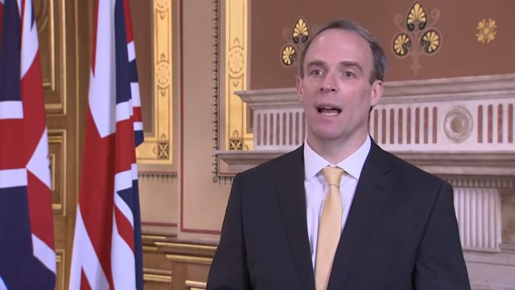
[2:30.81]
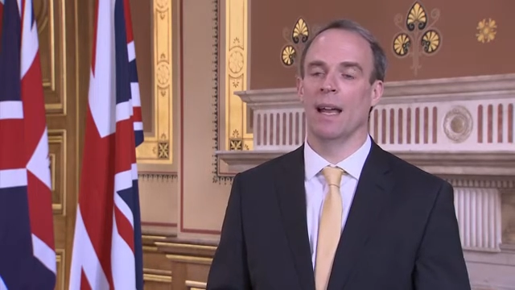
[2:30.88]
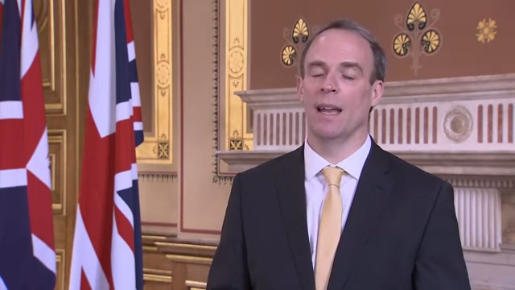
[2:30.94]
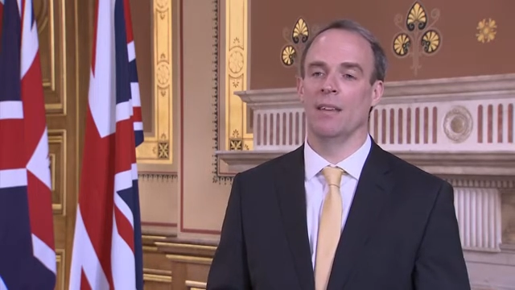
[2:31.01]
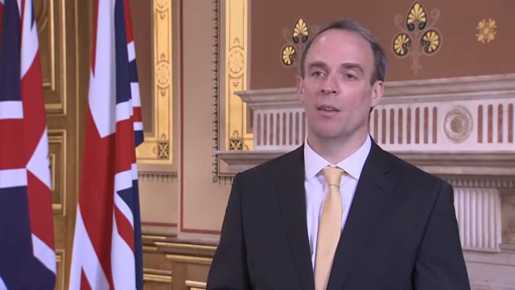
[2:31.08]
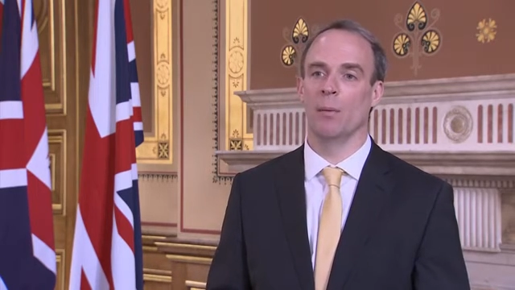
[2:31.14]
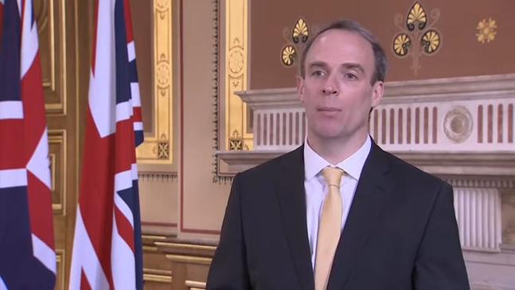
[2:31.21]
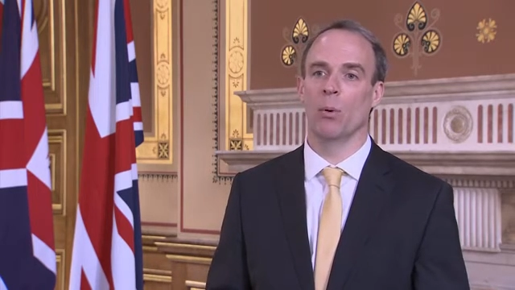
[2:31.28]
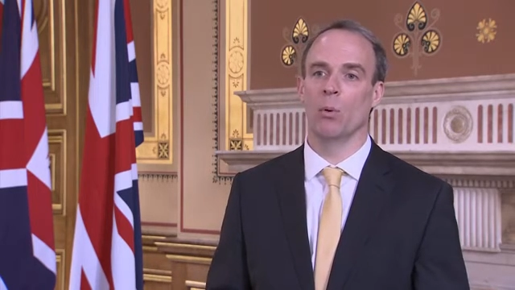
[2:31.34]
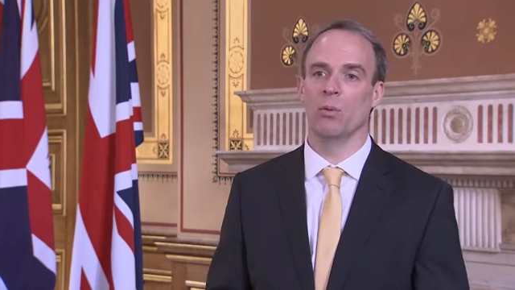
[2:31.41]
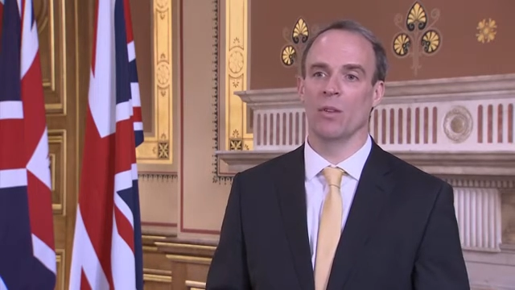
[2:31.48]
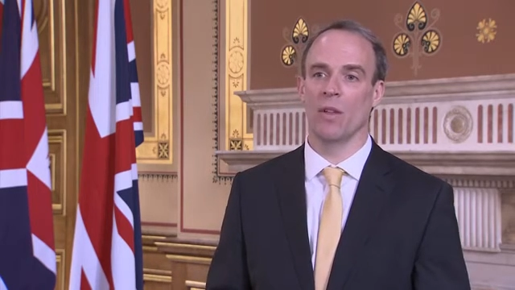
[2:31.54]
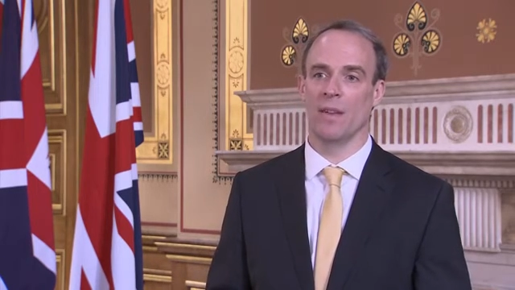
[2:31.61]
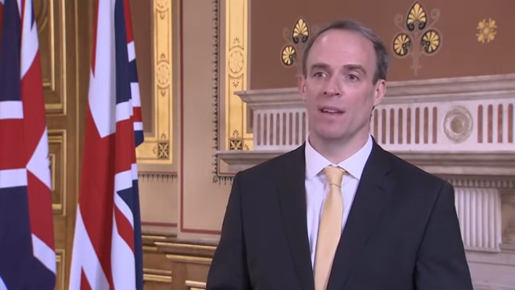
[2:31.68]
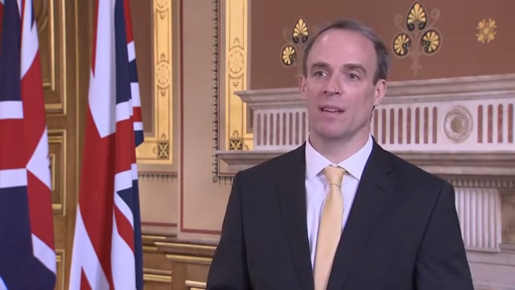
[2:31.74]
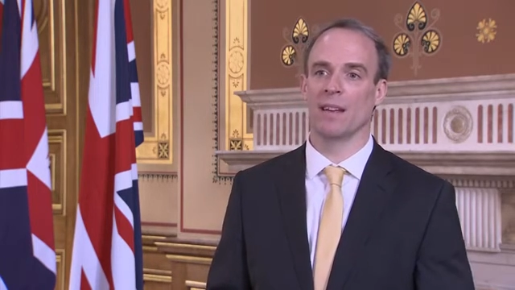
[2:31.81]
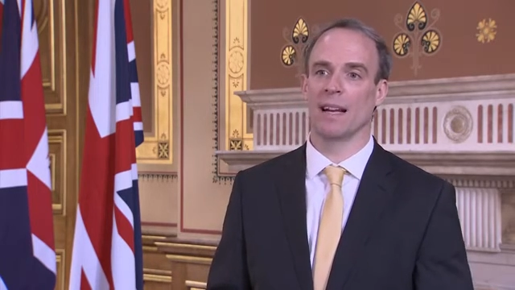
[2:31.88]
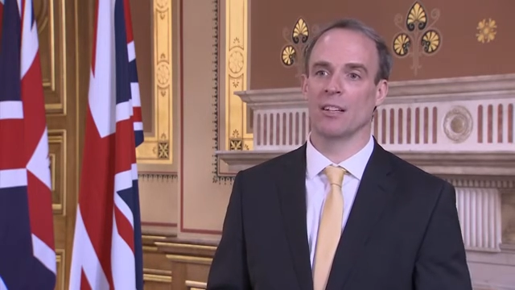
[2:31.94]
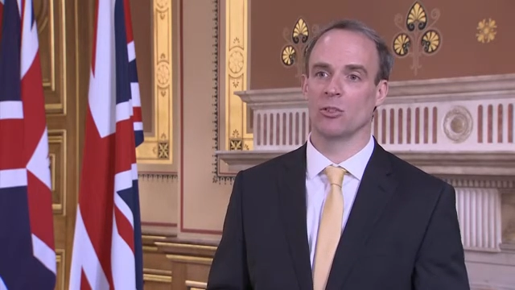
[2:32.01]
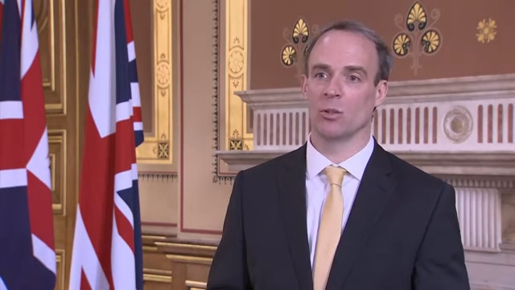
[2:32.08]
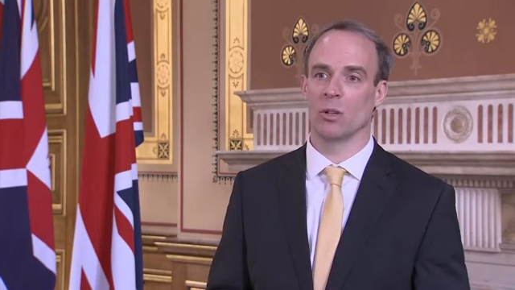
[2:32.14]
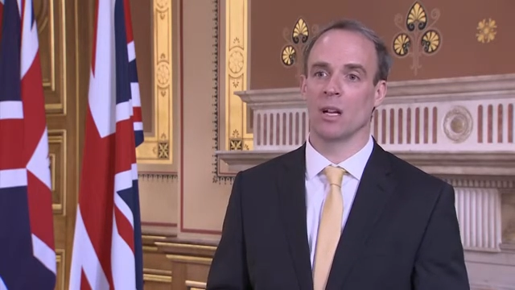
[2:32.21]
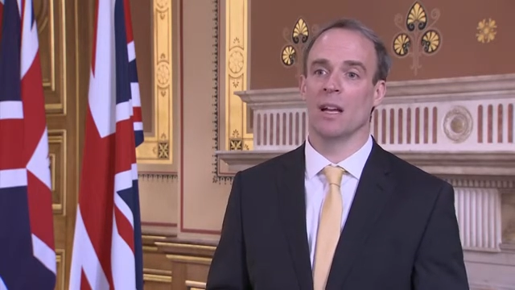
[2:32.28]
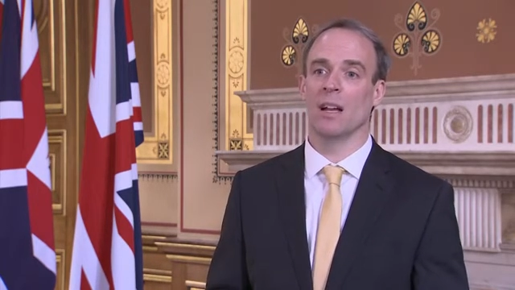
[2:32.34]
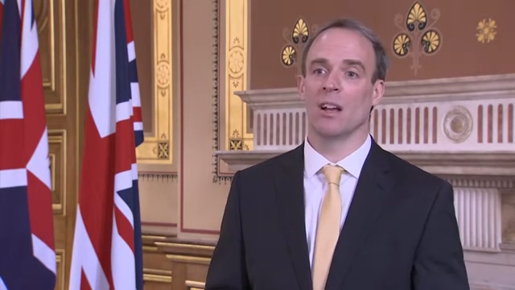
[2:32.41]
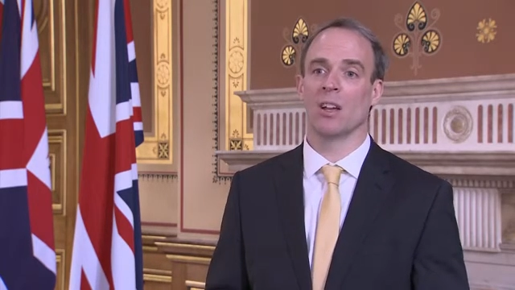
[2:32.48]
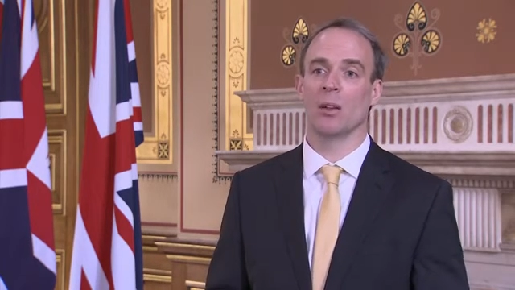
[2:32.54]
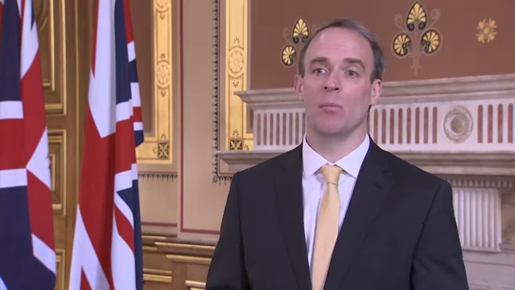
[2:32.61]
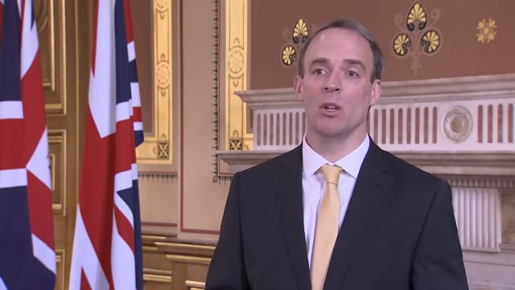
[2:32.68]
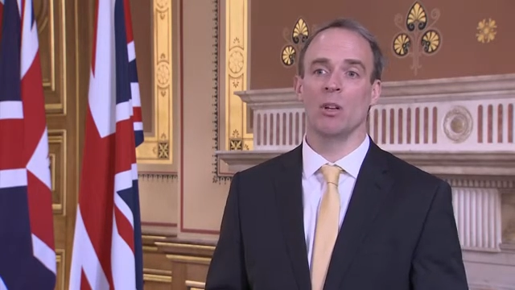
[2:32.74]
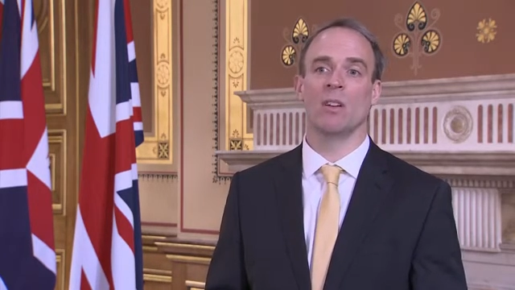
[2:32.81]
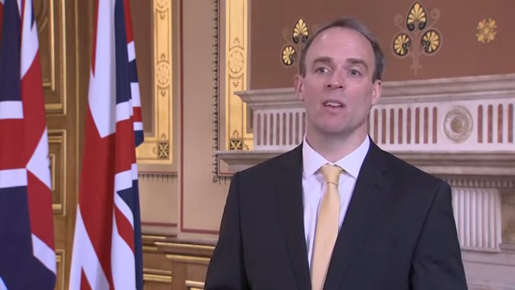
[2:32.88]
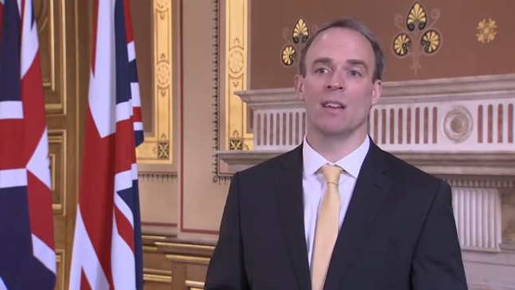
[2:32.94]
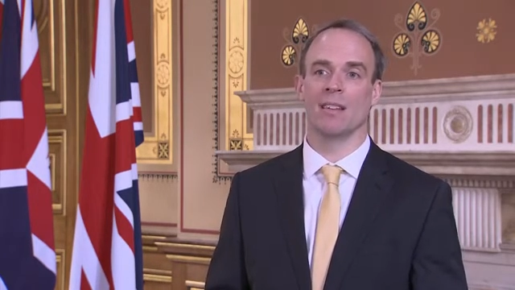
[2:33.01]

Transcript: is important that the international community